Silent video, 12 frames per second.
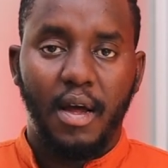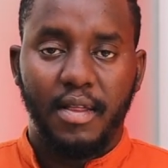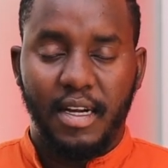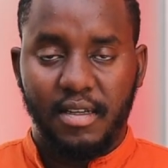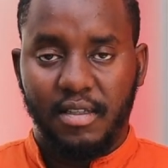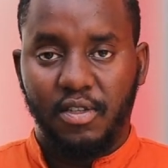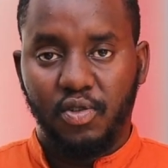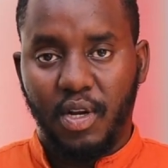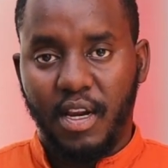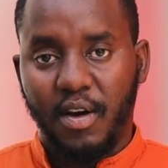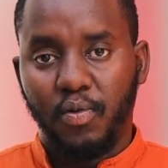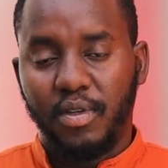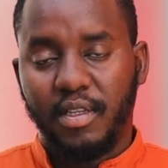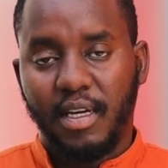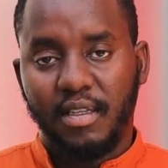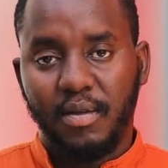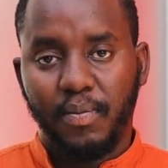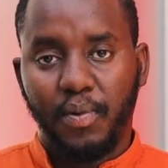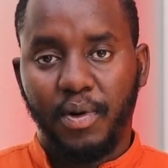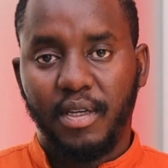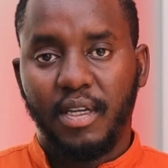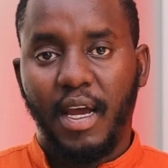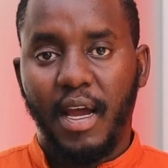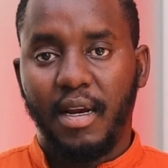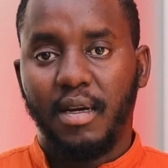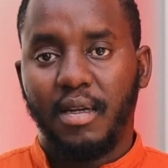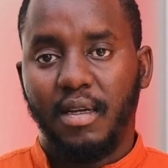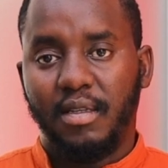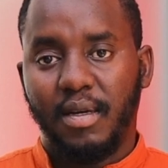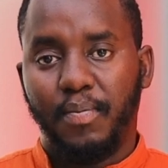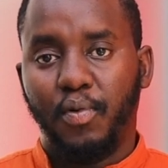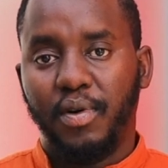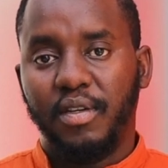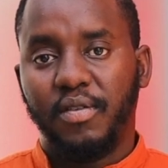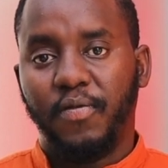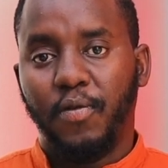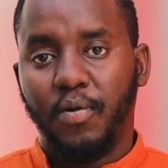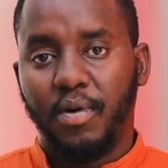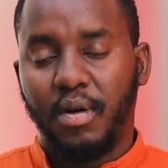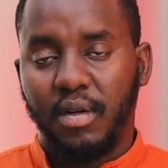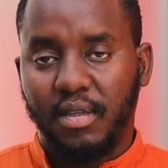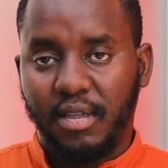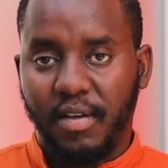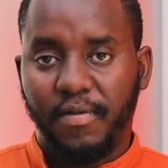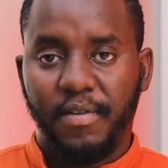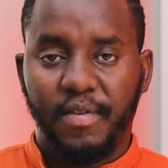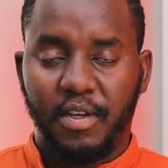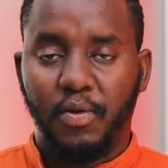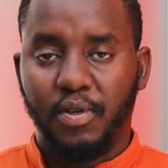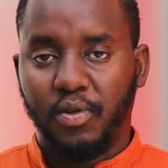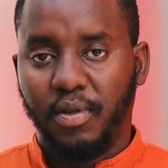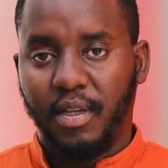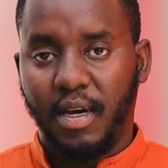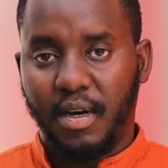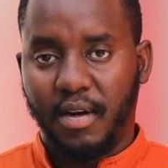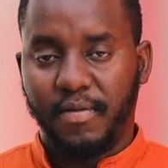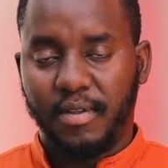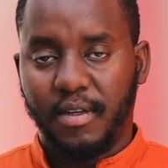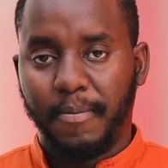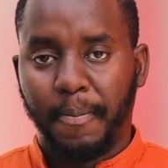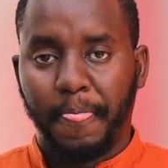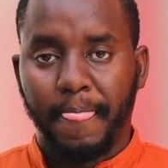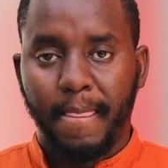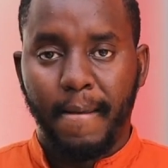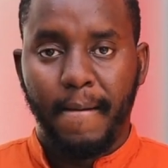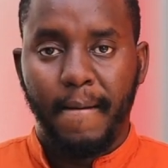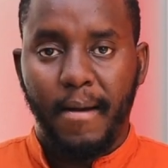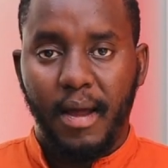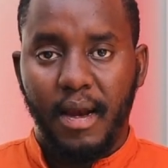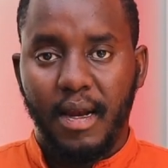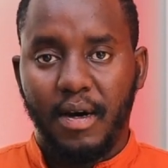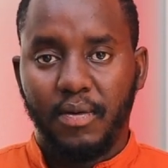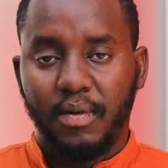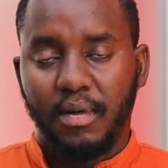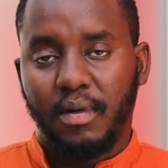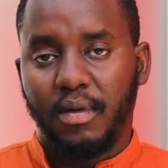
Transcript: That is usually a good starting point, and it's a point for safe evacuation thereafter. Now,